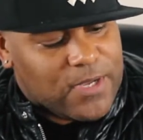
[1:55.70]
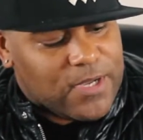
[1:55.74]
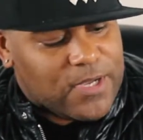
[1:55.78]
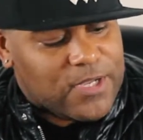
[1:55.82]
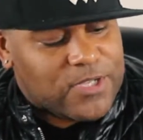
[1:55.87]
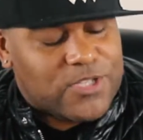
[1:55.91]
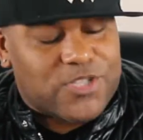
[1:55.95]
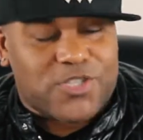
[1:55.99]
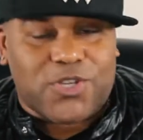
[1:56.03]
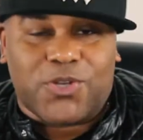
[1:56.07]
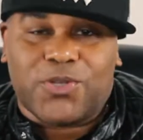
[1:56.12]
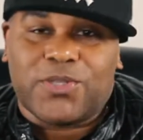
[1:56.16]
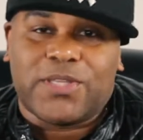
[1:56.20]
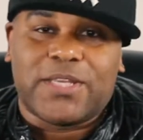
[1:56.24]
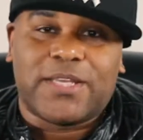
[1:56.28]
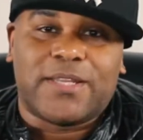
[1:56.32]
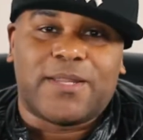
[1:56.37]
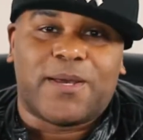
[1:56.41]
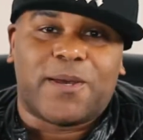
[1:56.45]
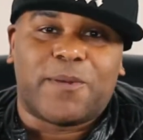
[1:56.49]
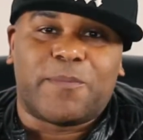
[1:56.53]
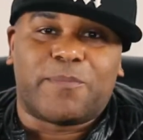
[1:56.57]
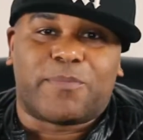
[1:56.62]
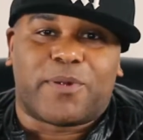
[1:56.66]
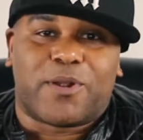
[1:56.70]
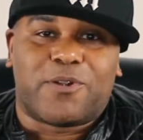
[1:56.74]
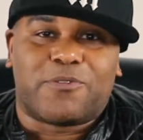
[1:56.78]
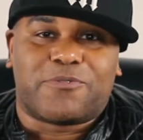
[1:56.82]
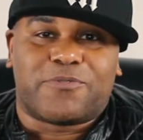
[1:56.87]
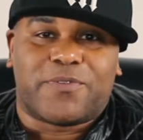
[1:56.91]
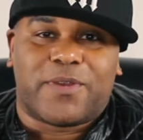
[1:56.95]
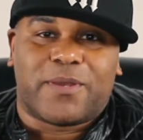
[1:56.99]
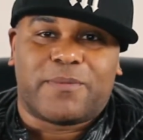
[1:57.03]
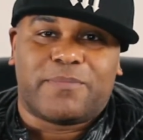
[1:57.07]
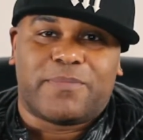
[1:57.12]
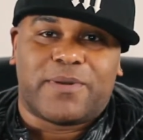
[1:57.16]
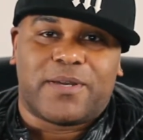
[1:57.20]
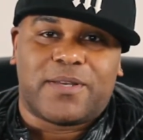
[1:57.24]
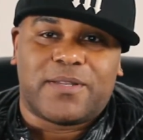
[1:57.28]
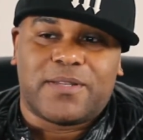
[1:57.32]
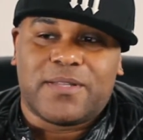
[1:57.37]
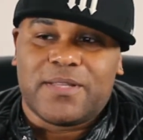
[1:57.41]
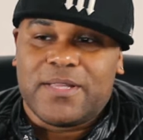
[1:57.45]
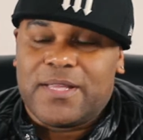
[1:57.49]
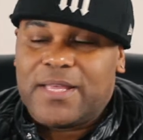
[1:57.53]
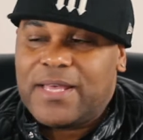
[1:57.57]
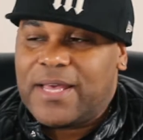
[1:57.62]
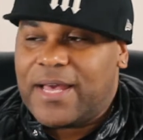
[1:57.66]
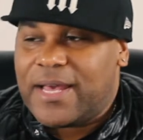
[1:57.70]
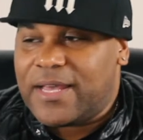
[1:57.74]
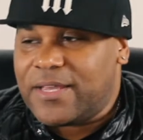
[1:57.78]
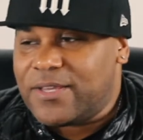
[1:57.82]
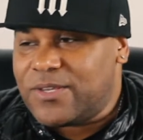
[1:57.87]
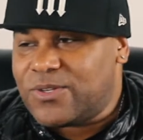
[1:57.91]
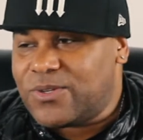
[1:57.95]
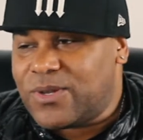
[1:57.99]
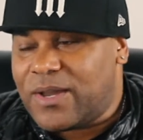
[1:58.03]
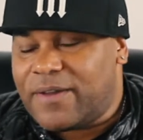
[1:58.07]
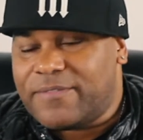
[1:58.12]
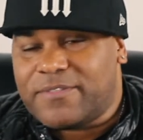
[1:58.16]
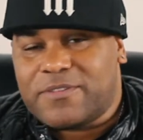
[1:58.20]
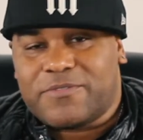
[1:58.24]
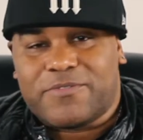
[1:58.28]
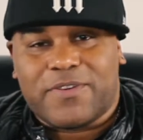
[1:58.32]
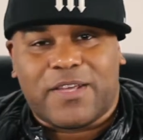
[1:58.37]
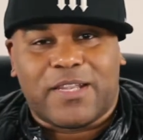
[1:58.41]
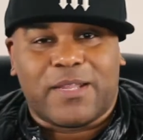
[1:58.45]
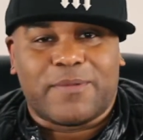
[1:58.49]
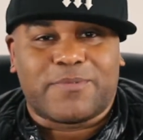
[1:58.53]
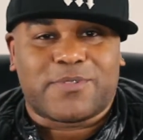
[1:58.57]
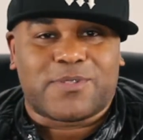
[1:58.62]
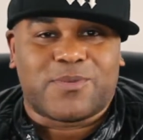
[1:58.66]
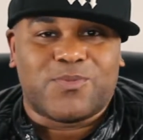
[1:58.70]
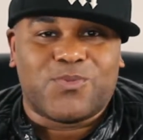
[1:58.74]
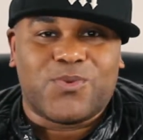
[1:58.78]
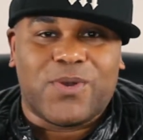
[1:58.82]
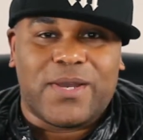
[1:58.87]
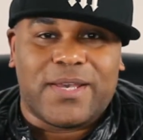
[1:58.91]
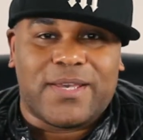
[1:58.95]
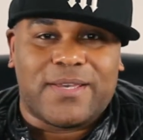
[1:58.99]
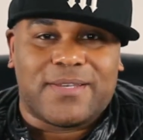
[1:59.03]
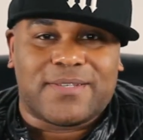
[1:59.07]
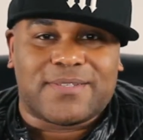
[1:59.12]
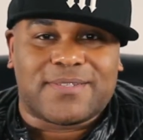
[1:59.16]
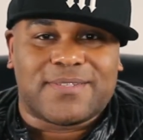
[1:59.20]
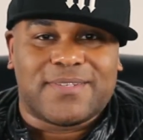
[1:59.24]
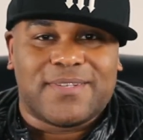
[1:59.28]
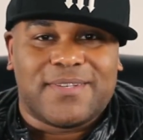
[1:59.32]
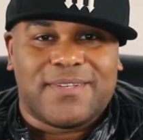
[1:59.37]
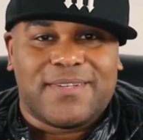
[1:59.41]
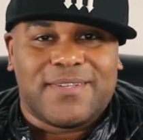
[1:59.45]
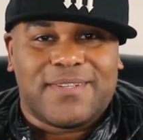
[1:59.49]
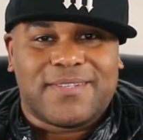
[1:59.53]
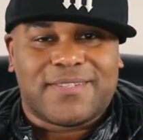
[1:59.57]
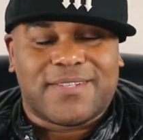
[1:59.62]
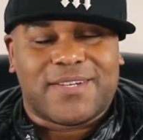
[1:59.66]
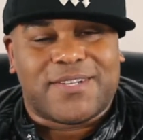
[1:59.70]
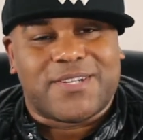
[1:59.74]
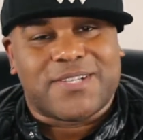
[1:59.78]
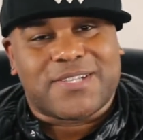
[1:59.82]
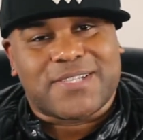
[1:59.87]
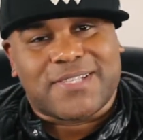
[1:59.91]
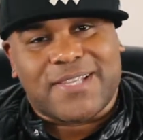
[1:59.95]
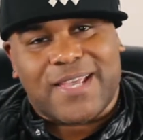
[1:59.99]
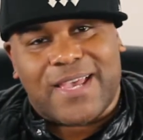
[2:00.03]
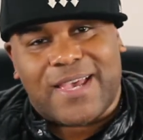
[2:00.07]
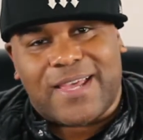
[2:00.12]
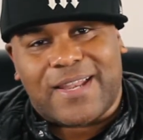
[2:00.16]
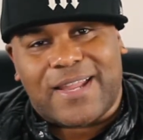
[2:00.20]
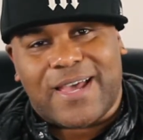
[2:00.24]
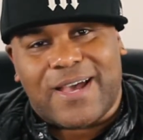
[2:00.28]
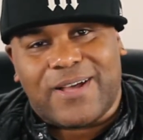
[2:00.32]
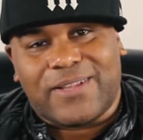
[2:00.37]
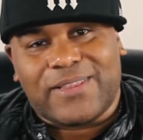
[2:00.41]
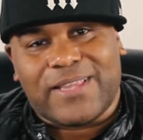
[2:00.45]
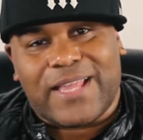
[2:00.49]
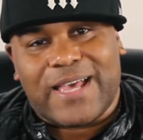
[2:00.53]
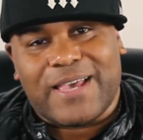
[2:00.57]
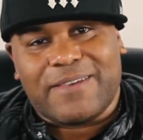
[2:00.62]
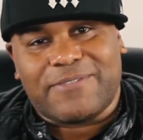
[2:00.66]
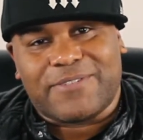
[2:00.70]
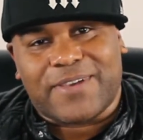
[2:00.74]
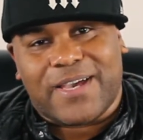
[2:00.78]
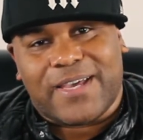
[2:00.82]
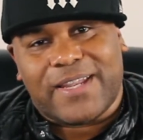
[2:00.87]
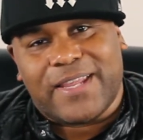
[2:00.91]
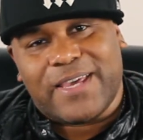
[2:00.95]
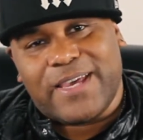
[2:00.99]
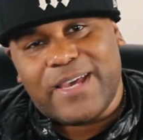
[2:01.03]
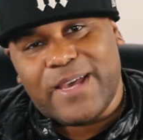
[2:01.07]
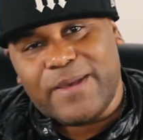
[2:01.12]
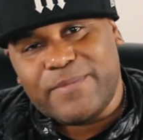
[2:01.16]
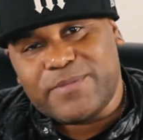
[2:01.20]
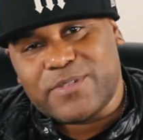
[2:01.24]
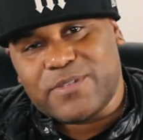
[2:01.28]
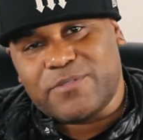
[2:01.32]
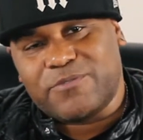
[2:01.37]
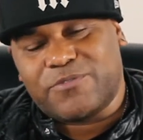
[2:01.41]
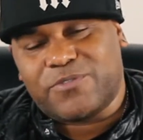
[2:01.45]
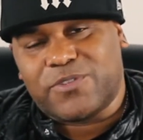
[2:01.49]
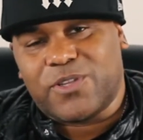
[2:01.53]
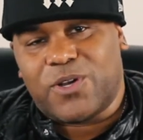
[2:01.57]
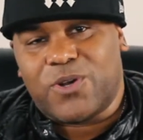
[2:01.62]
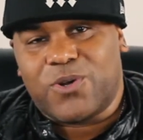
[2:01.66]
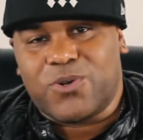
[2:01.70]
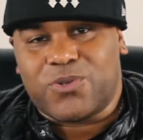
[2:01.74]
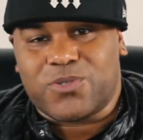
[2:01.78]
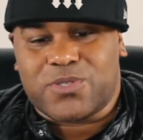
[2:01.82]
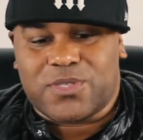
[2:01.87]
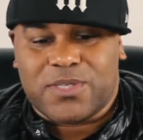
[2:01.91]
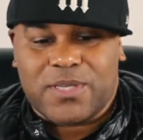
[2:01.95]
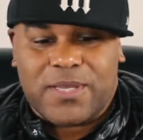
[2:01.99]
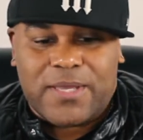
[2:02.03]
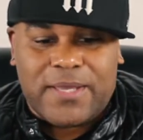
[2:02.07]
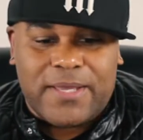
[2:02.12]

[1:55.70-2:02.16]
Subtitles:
Certainly nothing perfect, but I've developed some ways to understand how life kind of ebbs and flows